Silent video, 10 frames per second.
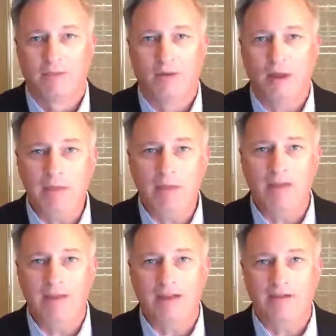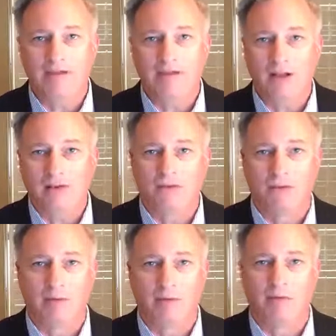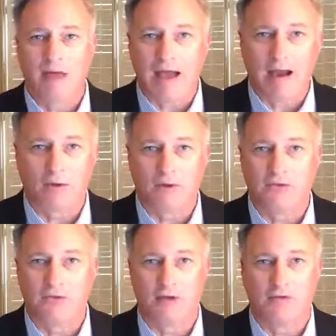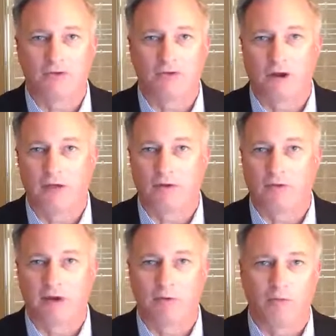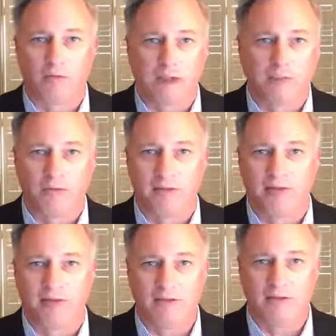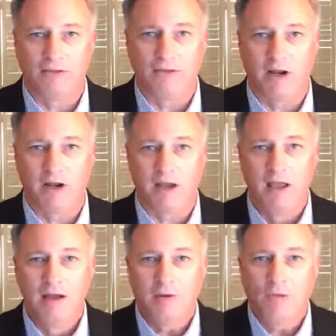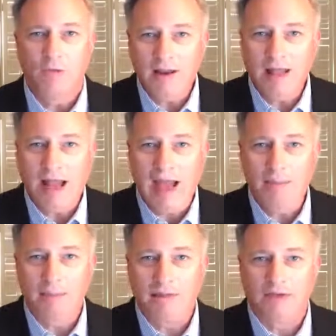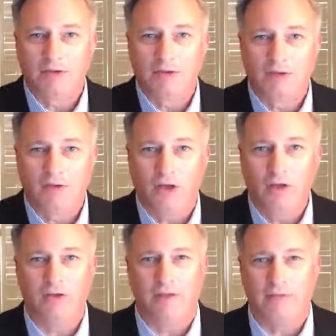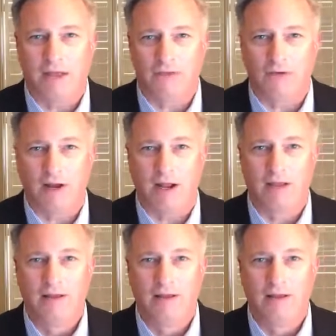What I mean by that is it's not just the number of hours of a training or the number of people that attended the training, but what happened as a result of that training.